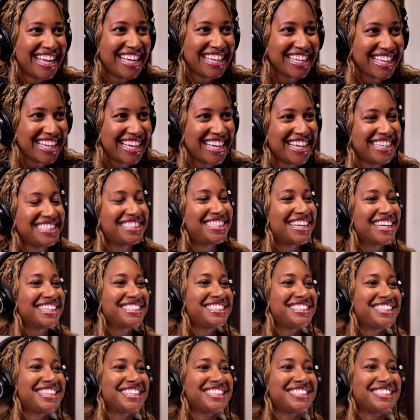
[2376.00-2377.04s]
He does
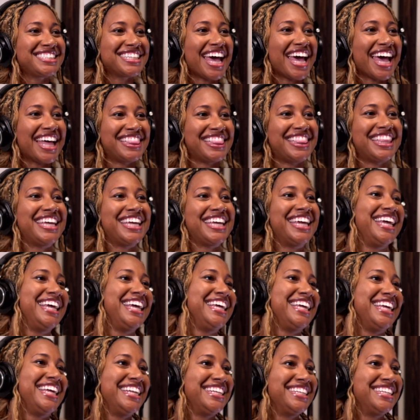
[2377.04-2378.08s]
this at the
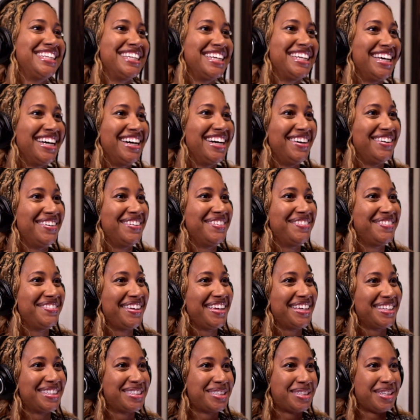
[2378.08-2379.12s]
end of
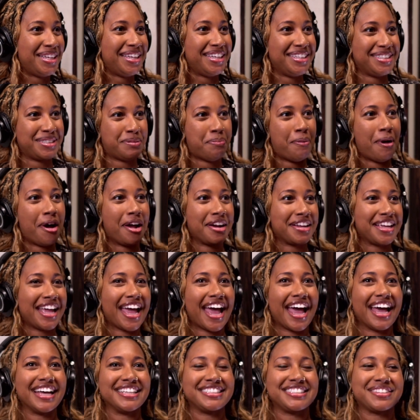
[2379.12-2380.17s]
his
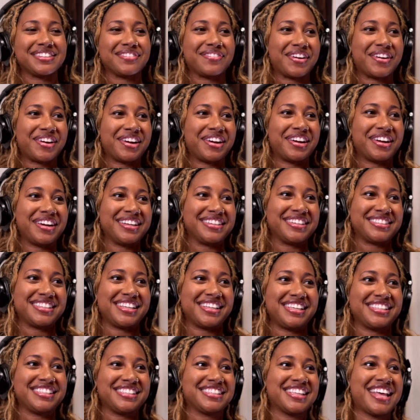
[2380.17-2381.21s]
podcast, where
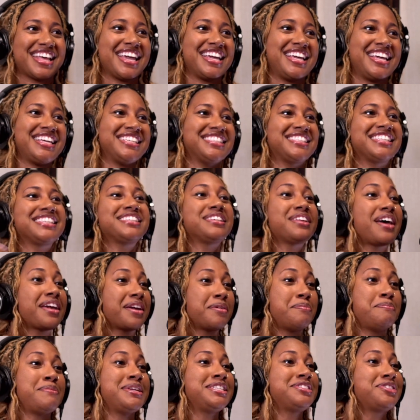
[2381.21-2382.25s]
he's like a
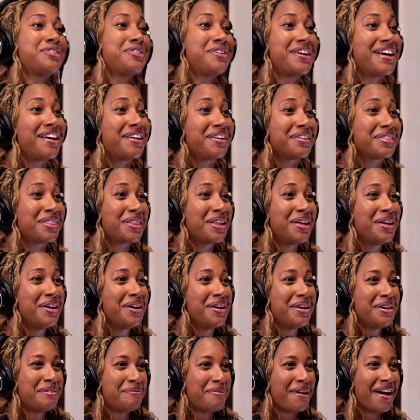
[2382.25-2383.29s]
mental health
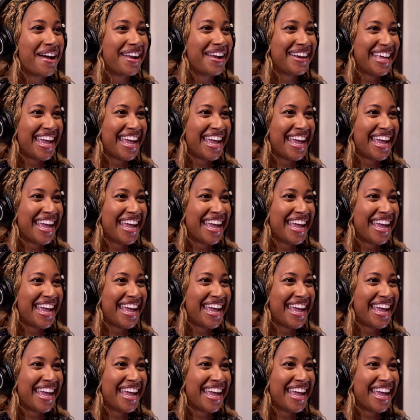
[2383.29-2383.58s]
podcast.